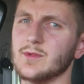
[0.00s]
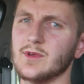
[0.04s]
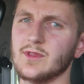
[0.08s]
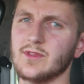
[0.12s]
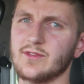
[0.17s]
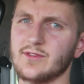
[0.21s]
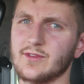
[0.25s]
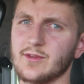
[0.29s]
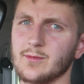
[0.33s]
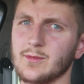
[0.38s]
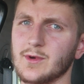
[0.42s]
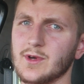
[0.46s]

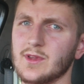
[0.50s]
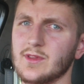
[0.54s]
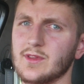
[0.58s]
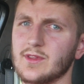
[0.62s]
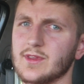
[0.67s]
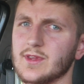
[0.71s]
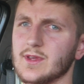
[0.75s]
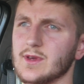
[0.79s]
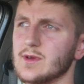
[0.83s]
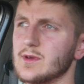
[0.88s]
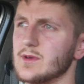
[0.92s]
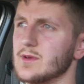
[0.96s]
month to
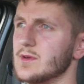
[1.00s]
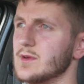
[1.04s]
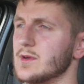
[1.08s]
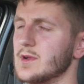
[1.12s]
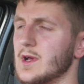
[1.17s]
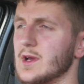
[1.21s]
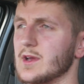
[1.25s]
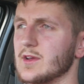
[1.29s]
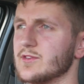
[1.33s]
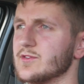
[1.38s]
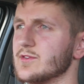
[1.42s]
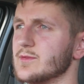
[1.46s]
month,
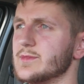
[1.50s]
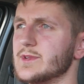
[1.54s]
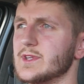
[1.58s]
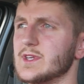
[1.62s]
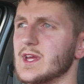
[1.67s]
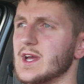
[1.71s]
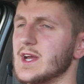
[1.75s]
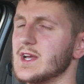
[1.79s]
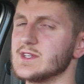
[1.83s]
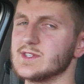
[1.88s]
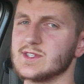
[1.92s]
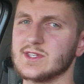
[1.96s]
like, something
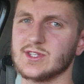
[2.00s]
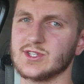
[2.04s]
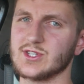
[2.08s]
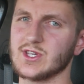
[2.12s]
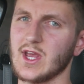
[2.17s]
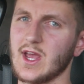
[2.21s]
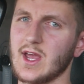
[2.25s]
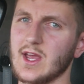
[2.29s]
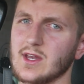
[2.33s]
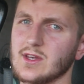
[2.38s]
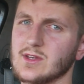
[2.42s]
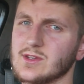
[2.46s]
has to
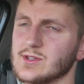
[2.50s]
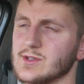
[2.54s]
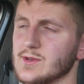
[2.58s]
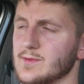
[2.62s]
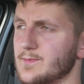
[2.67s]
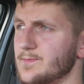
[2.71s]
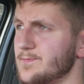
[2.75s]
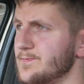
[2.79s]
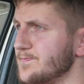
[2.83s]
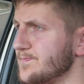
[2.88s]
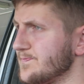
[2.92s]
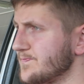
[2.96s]
change.
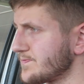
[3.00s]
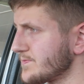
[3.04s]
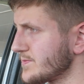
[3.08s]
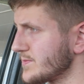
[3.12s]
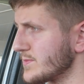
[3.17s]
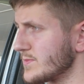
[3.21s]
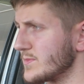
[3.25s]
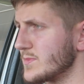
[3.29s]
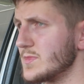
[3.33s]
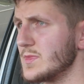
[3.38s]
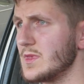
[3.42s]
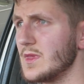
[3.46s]

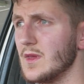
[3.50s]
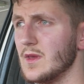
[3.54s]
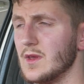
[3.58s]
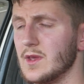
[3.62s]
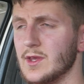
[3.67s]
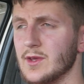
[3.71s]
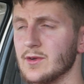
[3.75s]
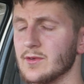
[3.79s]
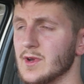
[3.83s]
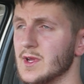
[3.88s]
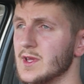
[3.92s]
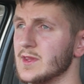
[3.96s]

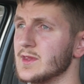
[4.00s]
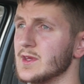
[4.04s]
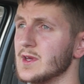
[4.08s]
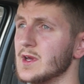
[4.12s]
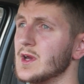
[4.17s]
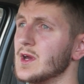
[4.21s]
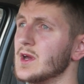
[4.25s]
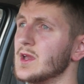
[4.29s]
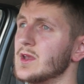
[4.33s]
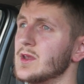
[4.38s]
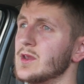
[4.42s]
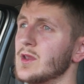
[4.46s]
You're
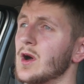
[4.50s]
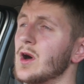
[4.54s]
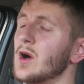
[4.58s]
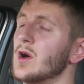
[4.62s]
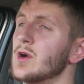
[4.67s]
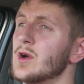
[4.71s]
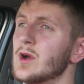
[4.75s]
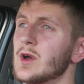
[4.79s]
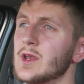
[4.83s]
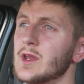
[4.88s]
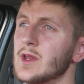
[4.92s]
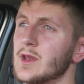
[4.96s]
either not
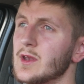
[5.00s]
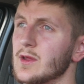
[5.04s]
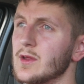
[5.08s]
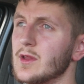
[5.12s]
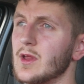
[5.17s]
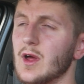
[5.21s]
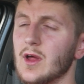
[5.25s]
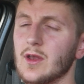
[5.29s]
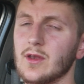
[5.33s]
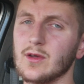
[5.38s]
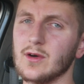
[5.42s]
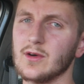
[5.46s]
earning
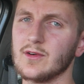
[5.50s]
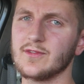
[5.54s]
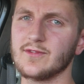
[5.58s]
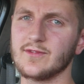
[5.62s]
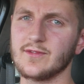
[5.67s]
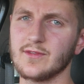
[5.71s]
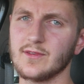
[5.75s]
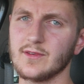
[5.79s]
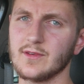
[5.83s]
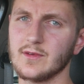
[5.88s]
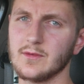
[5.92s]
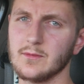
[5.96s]

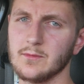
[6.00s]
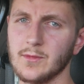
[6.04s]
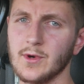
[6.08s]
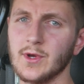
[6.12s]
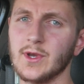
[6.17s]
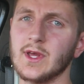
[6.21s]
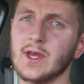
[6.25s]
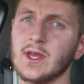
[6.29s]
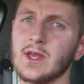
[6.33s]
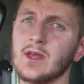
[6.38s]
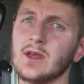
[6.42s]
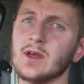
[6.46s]
enough
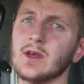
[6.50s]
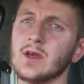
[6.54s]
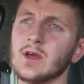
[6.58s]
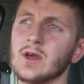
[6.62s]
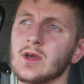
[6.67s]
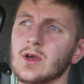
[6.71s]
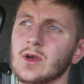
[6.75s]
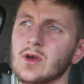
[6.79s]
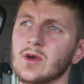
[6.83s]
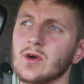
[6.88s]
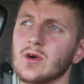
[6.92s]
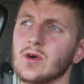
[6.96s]
money
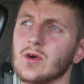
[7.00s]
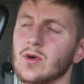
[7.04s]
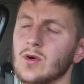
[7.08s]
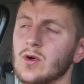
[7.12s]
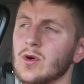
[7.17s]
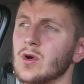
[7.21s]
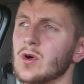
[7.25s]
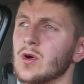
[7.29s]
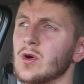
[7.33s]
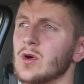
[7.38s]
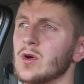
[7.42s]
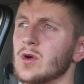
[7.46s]

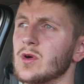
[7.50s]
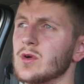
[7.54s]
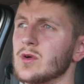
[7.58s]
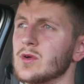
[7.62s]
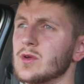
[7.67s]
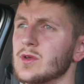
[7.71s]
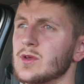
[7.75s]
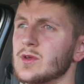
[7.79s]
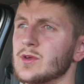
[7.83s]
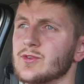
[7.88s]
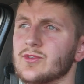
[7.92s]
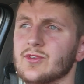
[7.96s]
or
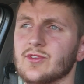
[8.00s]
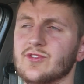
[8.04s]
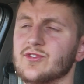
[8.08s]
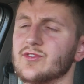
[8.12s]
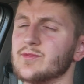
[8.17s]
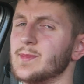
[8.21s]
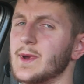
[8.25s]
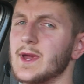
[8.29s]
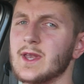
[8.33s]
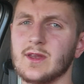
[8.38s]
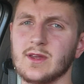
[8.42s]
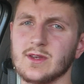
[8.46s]
you're just
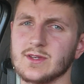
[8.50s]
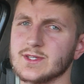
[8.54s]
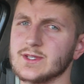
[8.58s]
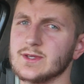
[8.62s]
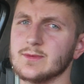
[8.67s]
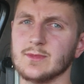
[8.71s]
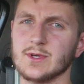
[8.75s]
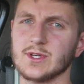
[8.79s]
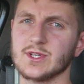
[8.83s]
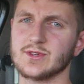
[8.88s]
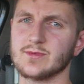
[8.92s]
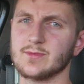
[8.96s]
spending too
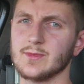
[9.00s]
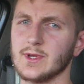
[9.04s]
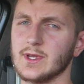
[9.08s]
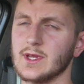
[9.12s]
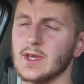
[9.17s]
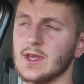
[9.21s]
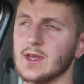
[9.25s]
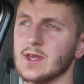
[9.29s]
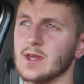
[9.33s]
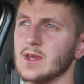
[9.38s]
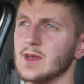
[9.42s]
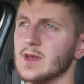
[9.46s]
much
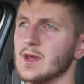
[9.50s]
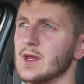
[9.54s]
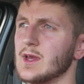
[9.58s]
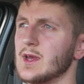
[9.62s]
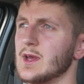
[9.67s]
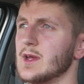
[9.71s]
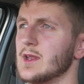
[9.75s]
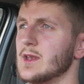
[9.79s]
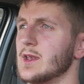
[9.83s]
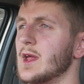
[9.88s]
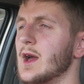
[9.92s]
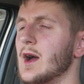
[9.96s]
money.
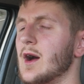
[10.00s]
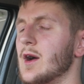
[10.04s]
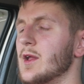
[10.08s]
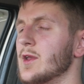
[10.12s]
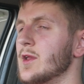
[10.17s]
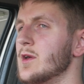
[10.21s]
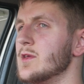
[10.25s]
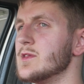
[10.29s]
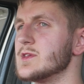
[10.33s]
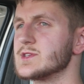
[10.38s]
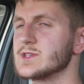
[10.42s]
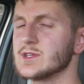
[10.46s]
Now, I
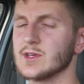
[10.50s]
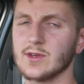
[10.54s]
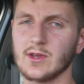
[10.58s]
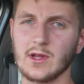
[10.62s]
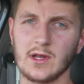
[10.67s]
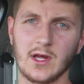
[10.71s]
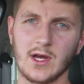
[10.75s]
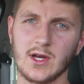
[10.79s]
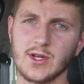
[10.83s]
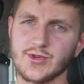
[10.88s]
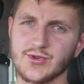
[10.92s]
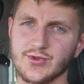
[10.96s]
know this is gonna
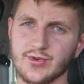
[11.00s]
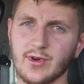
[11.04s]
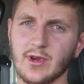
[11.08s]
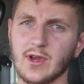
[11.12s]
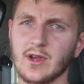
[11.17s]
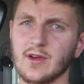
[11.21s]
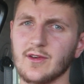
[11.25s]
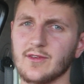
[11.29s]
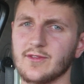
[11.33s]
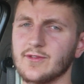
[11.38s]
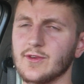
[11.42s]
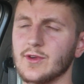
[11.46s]
like
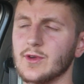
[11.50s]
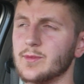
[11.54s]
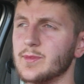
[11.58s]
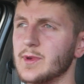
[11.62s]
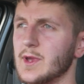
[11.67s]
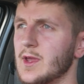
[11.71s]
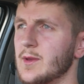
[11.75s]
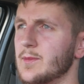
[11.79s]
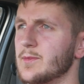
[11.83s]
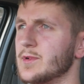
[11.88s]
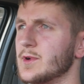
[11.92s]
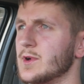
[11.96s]
trigger a few
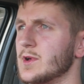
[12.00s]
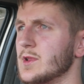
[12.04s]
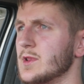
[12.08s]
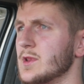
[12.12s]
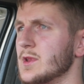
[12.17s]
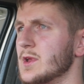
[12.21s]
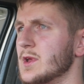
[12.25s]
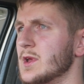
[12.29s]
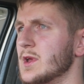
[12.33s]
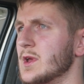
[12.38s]
people,